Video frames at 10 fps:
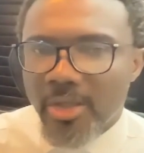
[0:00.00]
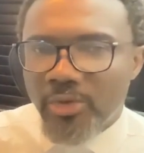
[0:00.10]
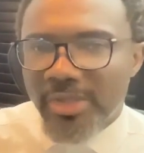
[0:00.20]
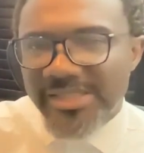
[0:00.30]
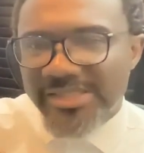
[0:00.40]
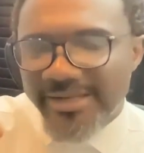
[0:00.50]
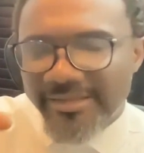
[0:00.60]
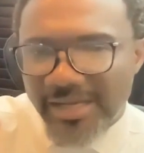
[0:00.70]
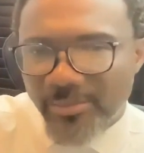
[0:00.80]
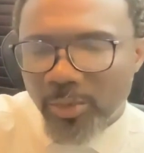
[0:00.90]
You then take
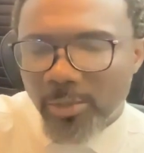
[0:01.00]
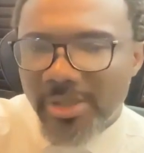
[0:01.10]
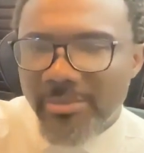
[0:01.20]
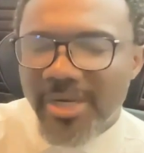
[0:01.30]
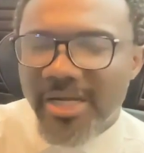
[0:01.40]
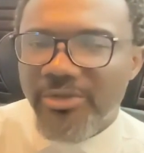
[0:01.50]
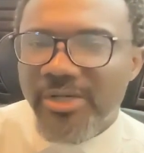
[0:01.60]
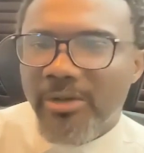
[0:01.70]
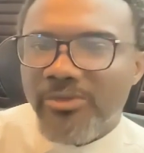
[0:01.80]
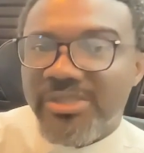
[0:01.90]
that problem and you
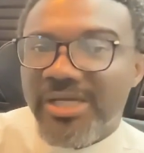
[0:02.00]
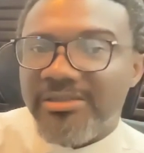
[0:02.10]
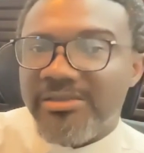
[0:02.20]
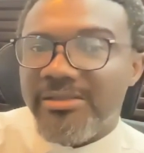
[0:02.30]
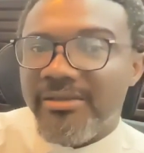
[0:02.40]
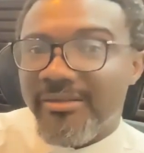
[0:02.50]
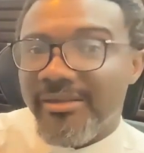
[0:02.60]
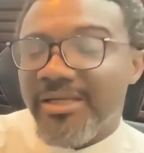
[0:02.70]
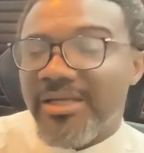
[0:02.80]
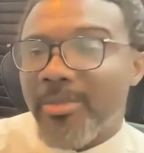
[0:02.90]
now start to
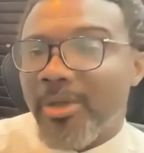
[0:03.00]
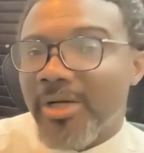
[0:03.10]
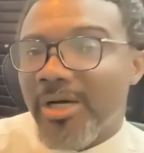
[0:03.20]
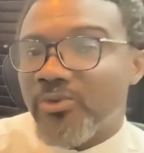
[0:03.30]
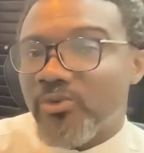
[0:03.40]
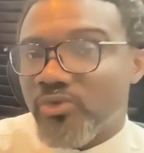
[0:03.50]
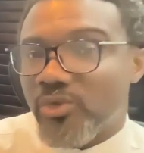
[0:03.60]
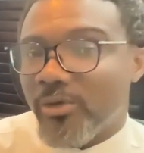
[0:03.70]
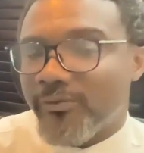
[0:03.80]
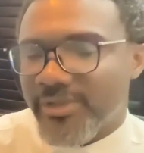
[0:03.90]
think about how to
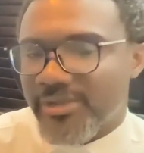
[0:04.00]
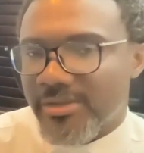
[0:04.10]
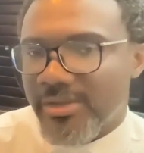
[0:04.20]
solve it.